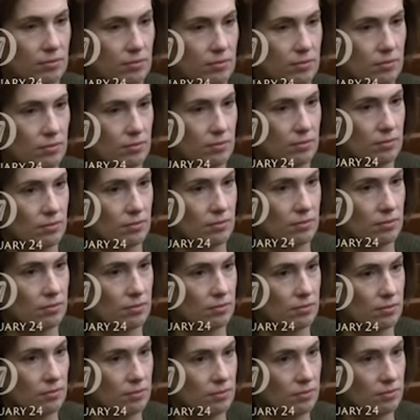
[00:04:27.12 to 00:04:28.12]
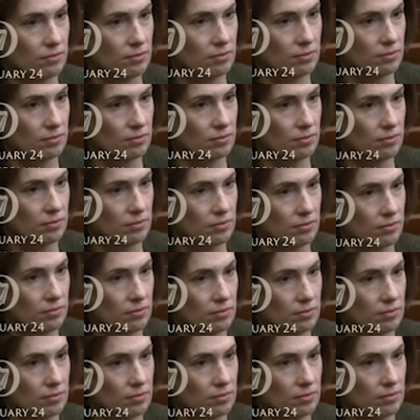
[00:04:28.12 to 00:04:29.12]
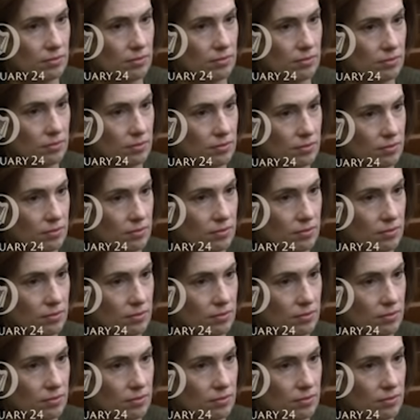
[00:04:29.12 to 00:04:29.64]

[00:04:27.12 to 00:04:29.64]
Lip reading: (not speaking)